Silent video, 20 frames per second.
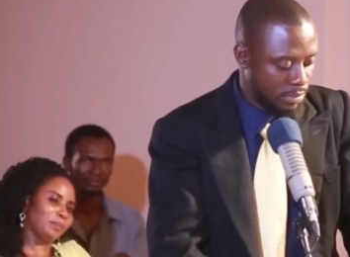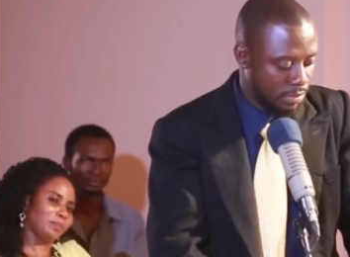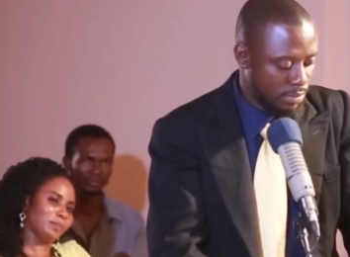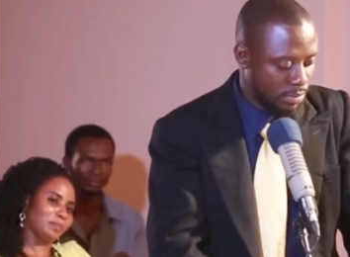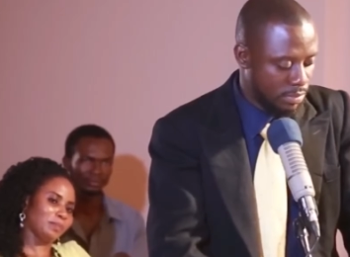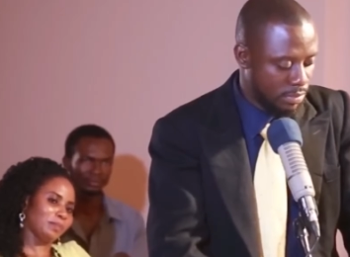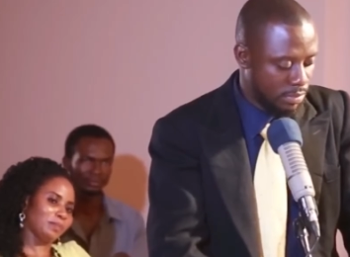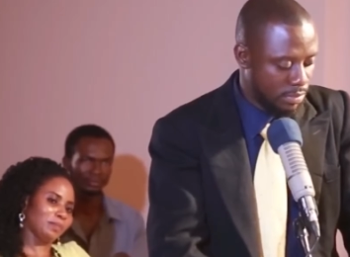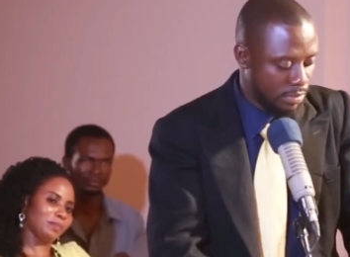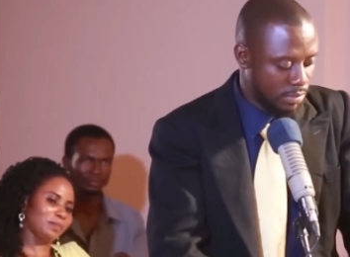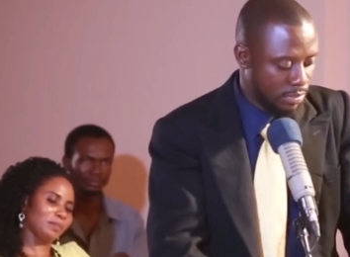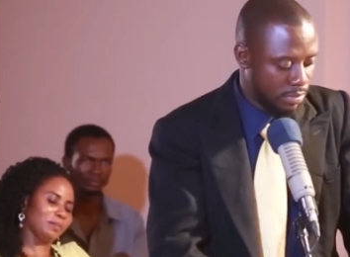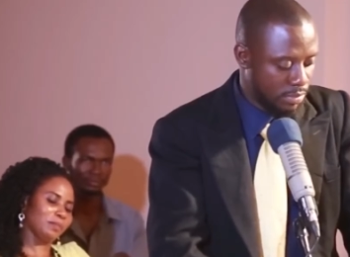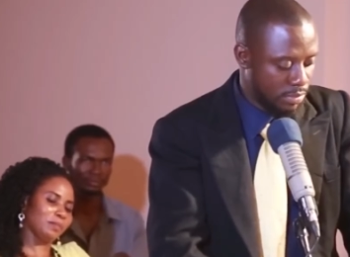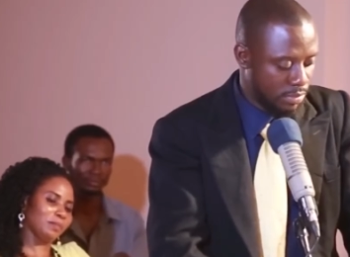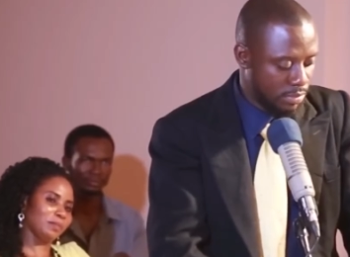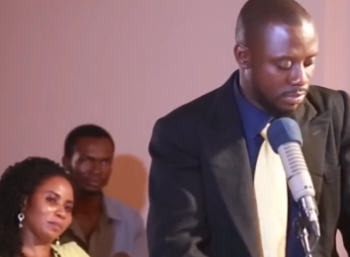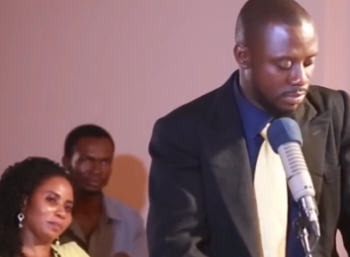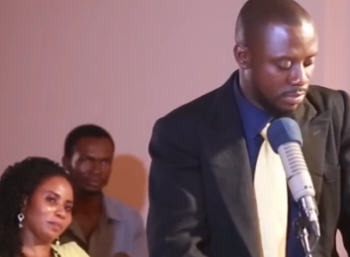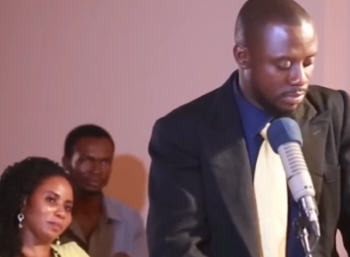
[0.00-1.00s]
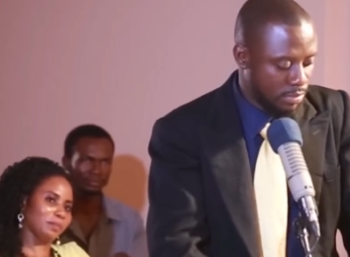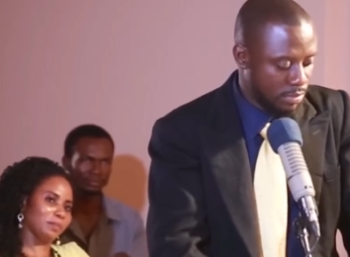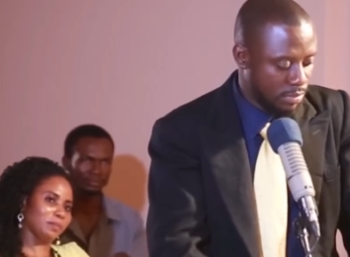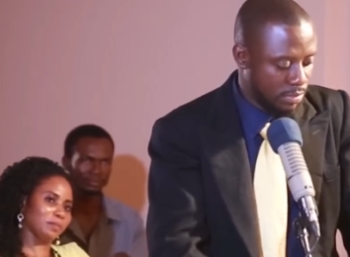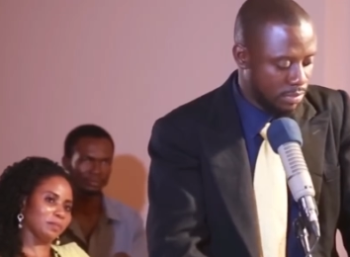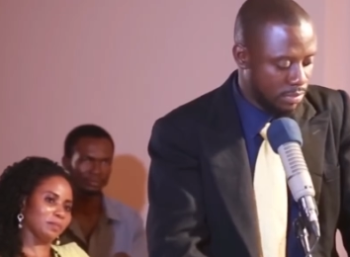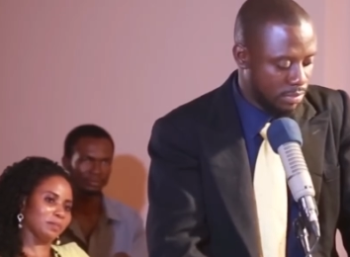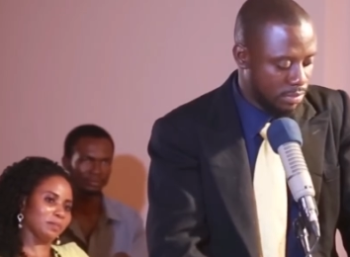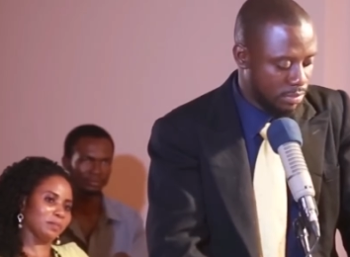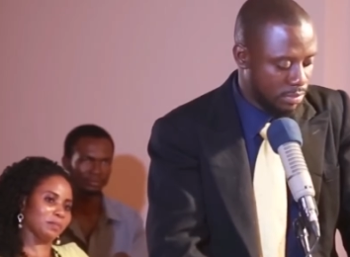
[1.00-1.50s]

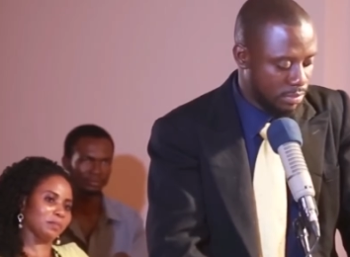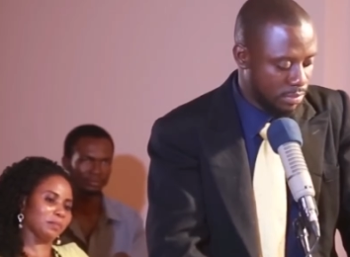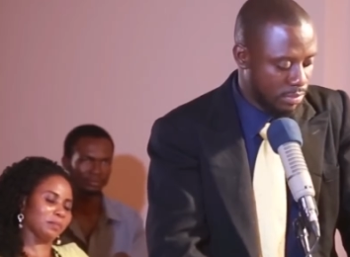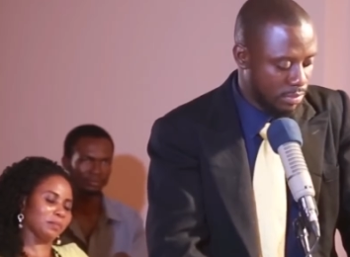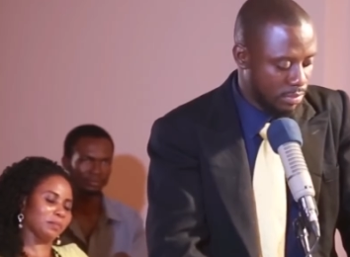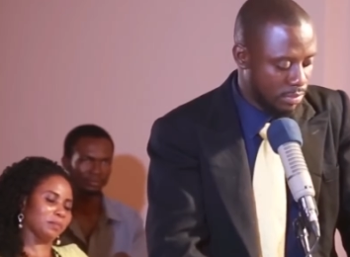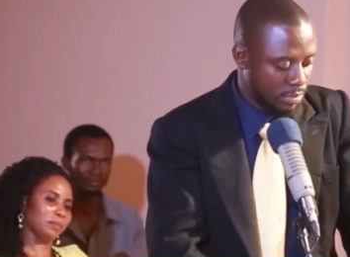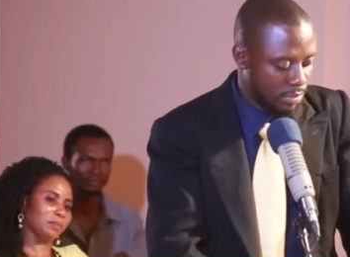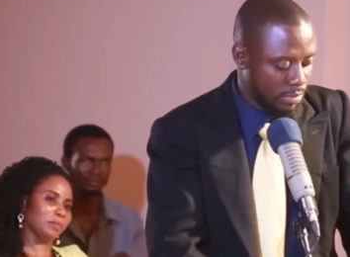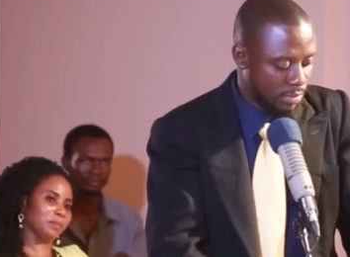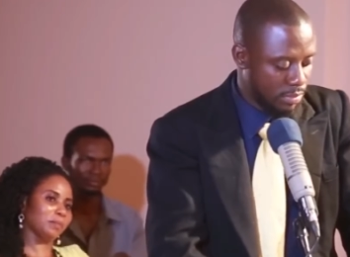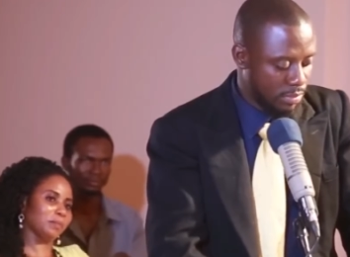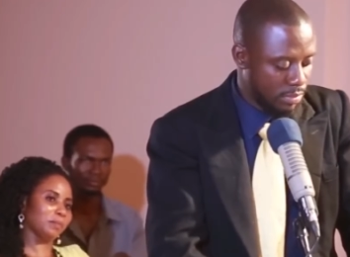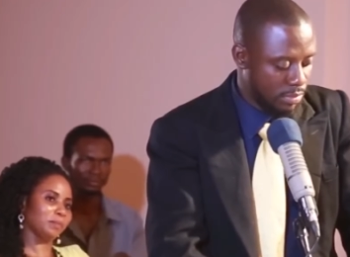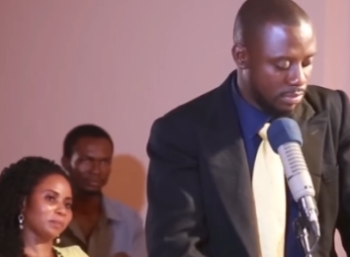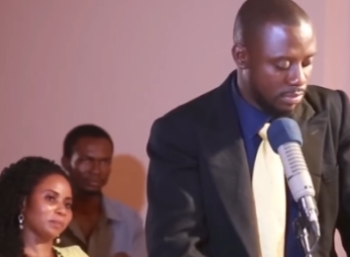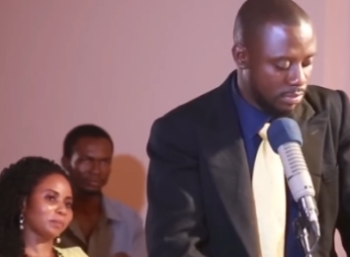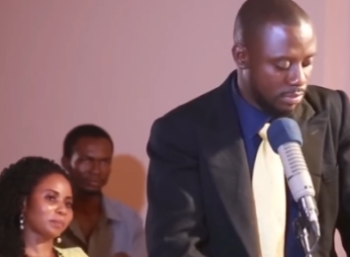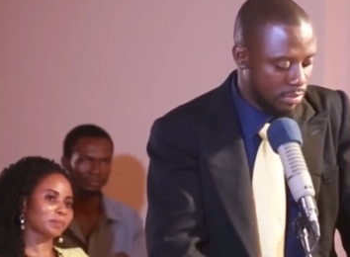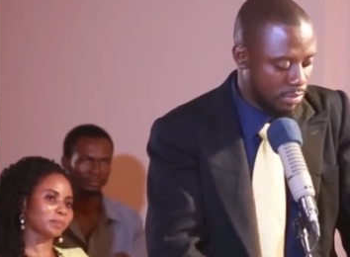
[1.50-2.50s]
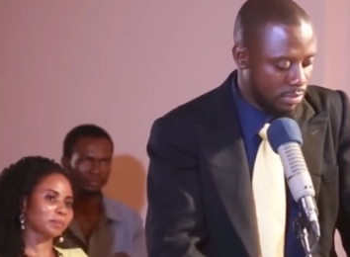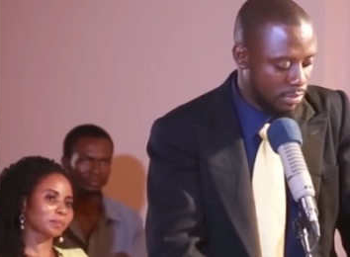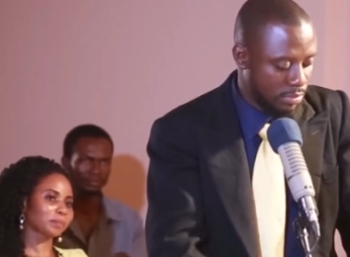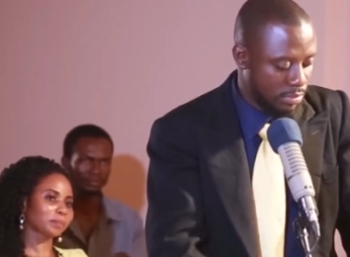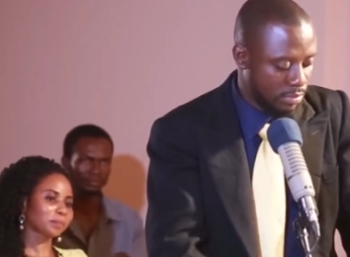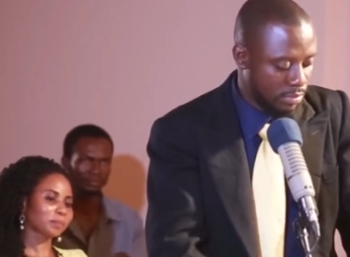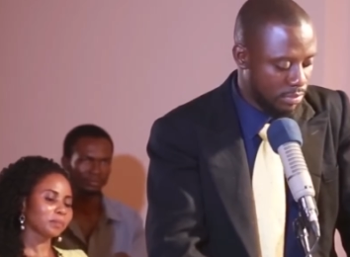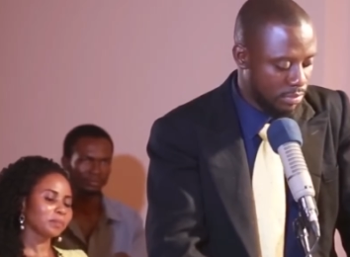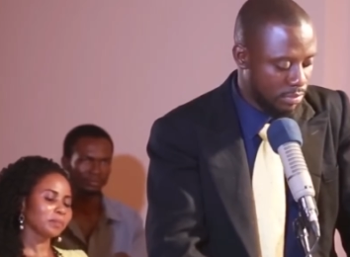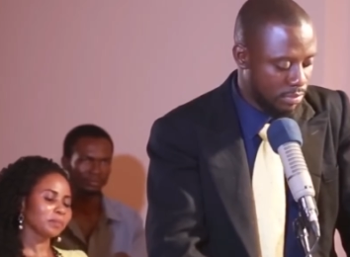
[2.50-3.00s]

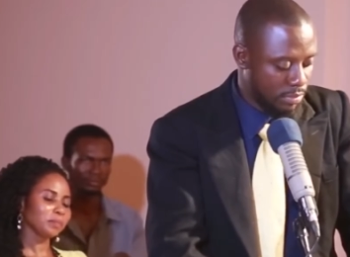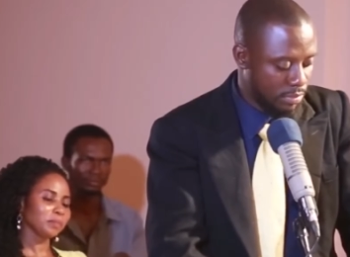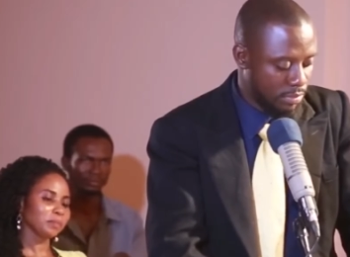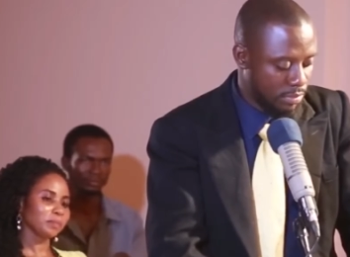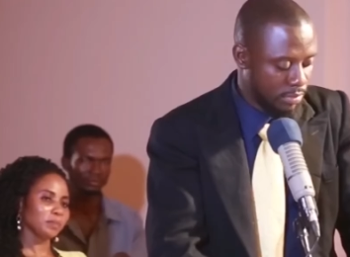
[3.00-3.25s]
(no one is talking)